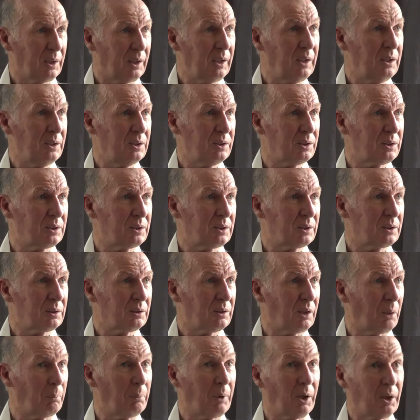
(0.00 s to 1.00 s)
is
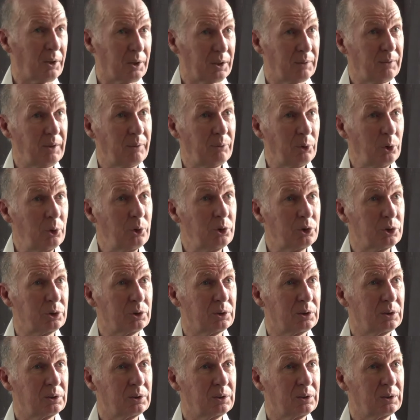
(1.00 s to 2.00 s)
a path of
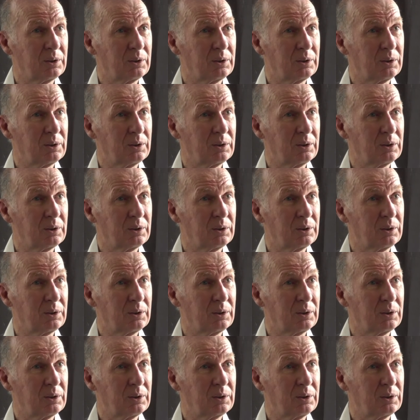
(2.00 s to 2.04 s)
evolution.